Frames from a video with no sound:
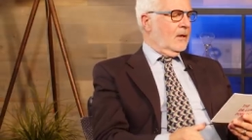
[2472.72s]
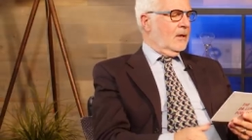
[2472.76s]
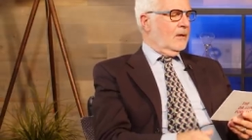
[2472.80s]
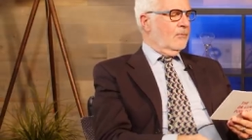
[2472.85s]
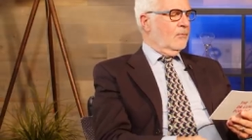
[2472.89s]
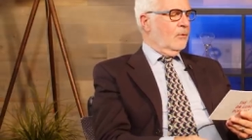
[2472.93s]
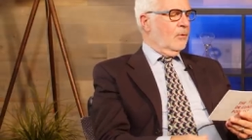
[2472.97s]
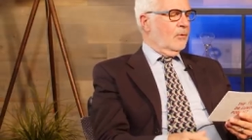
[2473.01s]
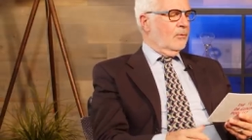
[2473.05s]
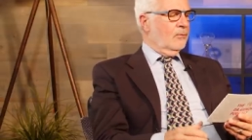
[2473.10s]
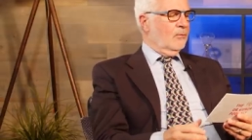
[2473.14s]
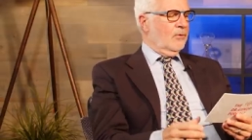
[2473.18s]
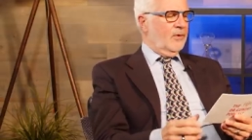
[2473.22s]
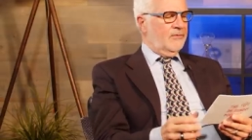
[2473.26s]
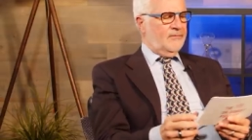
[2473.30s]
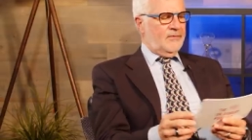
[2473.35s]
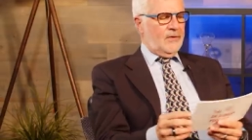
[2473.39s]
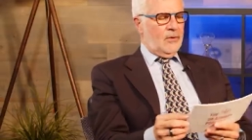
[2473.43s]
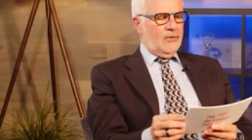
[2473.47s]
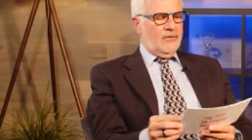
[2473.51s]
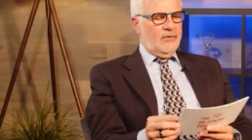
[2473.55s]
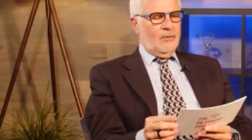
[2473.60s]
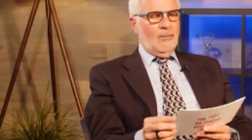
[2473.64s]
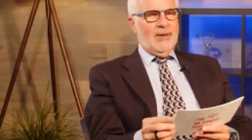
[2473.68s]
Review
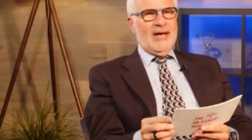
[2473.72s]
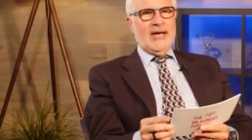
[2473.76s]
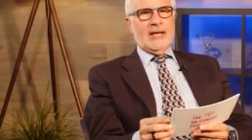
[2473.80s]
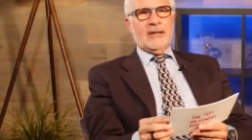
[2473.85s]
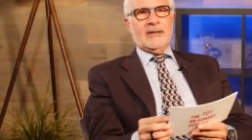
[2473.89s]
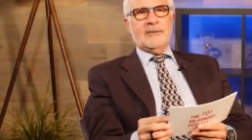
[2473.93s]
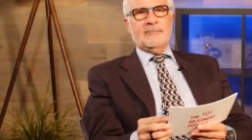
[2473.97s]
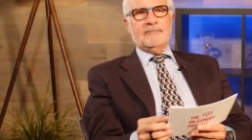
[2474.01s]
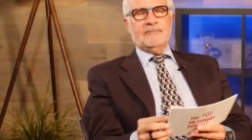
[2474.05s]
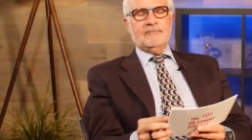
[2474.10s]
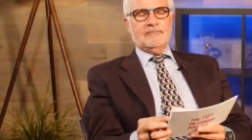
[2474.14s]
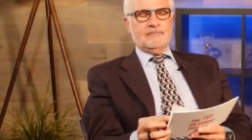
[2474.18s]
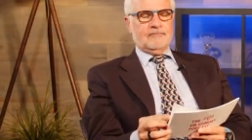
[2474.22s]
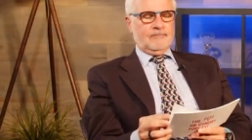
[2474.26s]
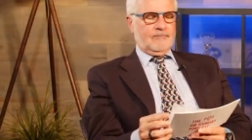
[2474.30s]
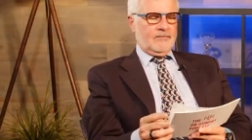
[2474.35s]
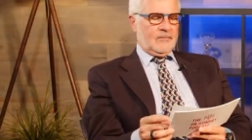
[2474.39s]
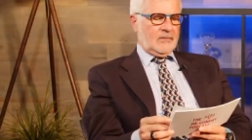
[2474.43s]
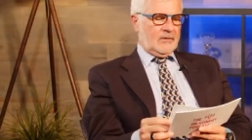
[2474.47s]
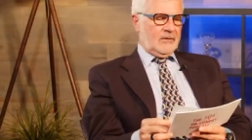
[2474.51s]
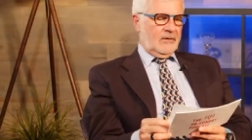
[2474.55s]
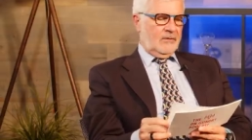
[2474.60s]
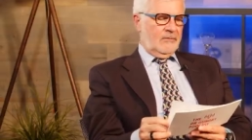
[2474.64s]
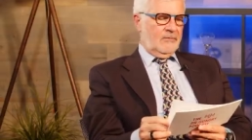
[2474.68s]
of the week.
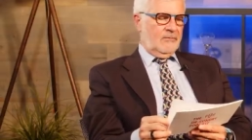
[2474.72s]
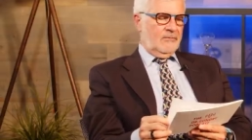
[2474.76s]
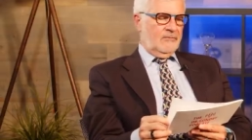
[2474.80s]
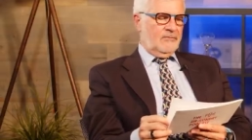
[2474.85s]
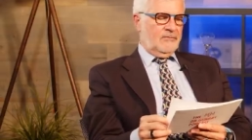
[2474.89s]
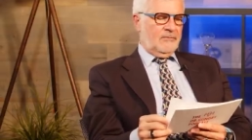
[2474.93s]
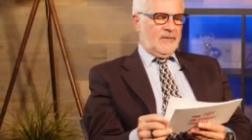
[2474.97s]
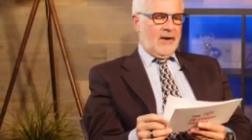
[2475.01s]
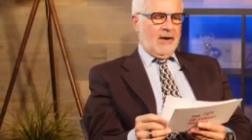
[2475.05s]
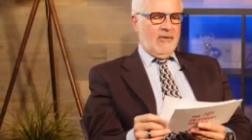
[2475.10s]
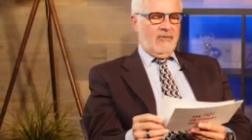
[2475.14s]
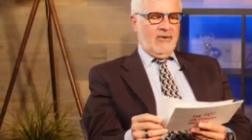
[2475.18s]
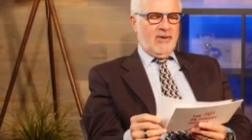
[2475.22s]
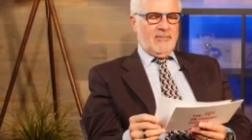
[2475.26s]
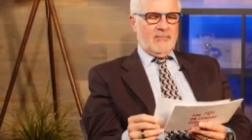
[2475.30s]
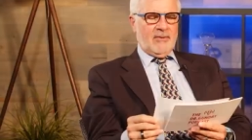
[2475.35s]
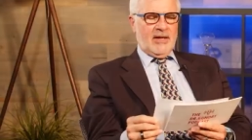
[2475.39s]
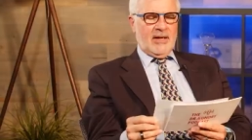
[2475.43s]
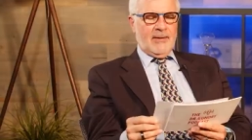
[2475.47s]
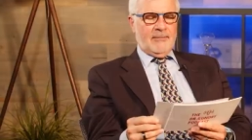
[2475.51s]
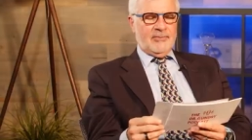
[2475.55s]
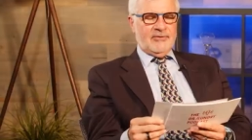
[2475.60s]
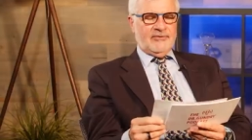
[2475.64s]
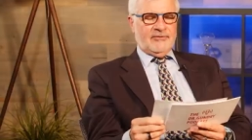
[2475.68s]
Following my
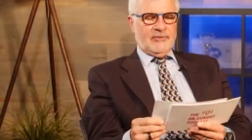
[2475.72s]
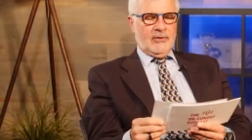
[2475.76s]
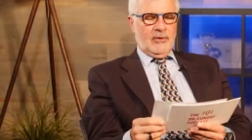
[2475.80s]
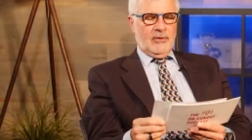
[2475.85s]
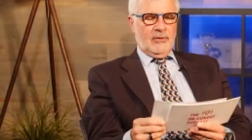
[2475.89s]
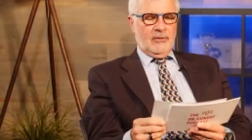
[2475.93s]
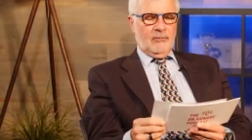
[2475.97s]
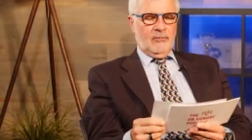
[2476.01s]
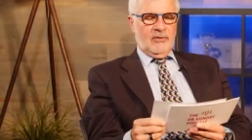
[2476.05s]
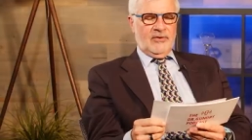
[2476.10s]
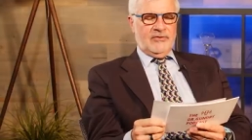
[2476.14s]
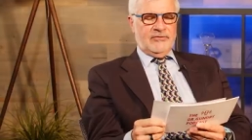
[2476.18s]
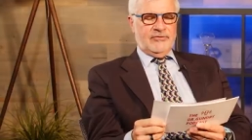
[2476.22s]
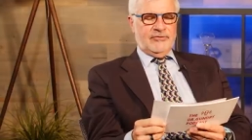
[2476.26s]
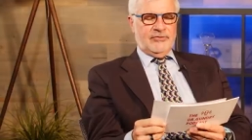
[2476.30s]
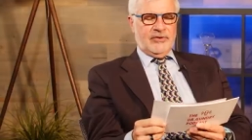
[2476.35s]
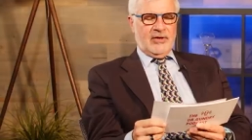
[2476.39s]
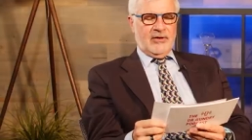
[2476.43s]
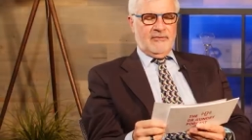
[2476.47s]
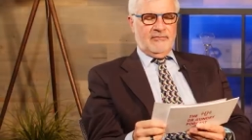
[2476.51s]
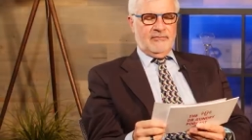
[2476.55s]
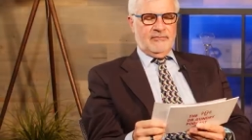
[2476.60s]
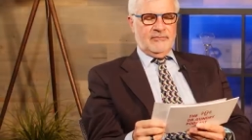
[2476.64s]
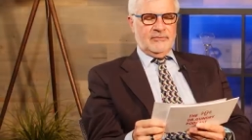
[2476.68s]
episode with
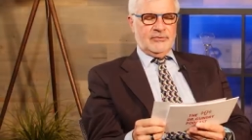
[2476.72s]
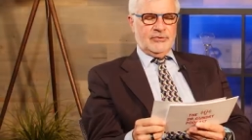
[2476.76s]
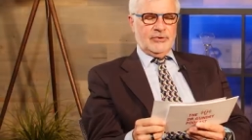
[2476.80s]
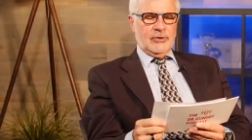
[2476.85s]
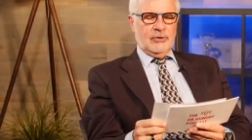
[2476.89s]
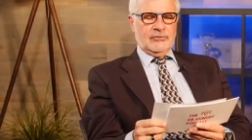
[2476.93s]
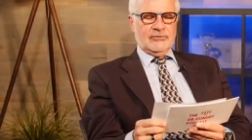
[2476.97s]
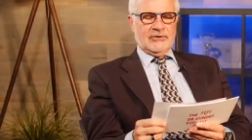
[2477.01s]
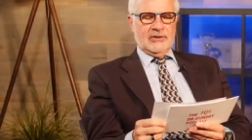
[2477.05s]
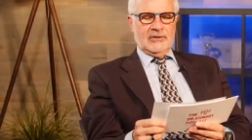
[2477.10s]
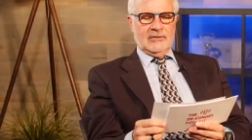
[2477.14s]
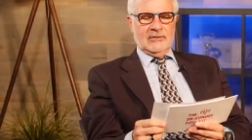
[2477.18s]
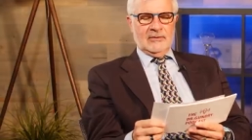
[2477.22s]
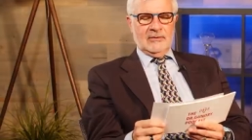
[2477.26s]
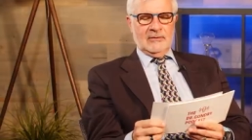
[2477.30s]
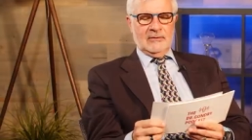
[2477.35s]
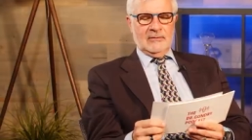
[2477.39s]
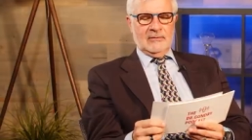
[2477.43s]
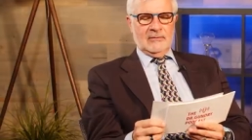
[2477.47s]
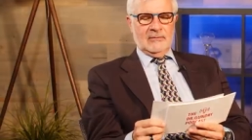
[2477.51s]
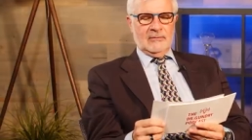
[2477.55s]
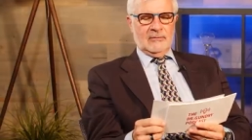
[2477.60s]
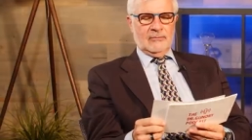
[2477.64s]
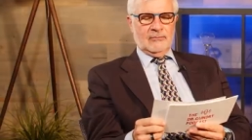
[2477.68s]
Jeff
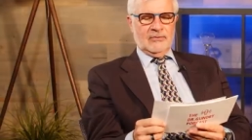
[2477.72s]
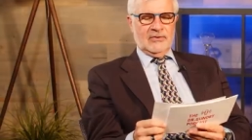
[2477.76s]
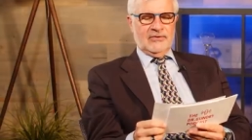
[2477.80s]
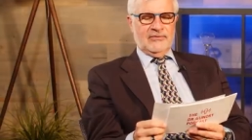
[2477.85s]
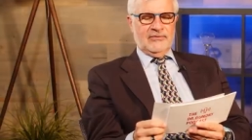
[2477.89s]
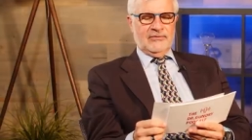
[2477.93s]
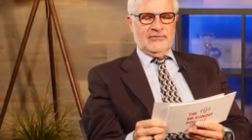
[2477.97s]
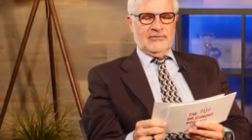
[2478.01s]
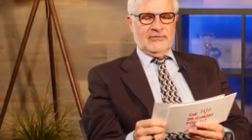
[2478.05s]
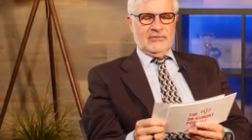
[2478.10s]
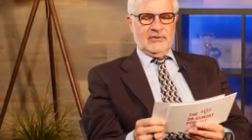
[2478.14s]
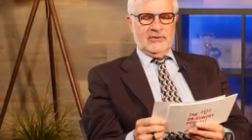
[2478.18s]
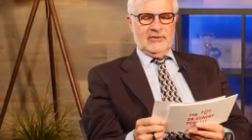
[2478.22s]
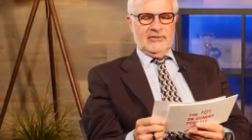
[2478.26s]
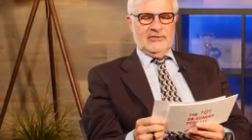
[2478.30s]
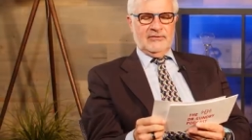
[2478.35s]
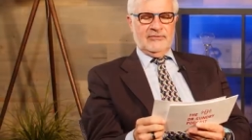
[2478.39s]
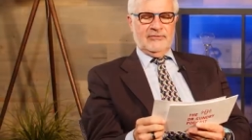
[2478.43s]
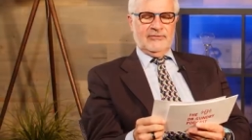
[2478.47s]
Chilton, Krista